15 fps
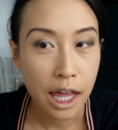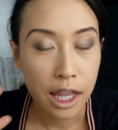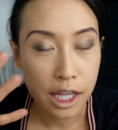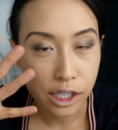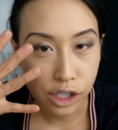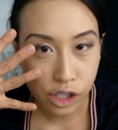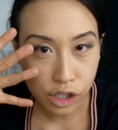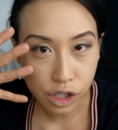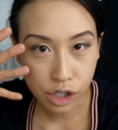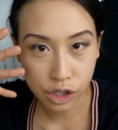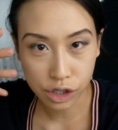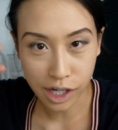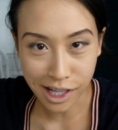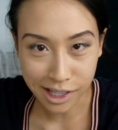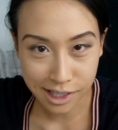This just
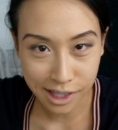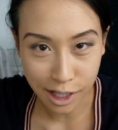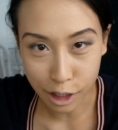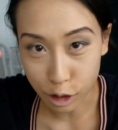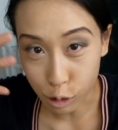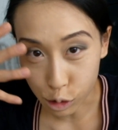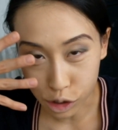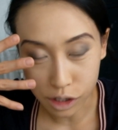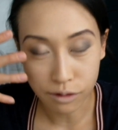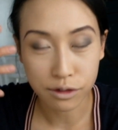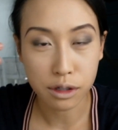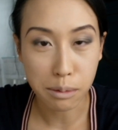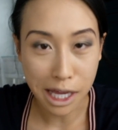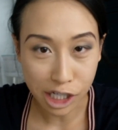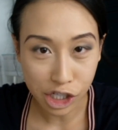creates the illusion of
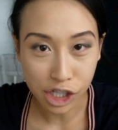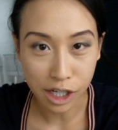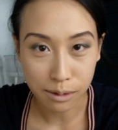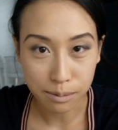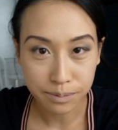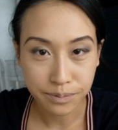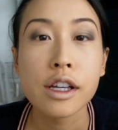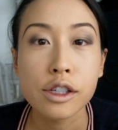dimension.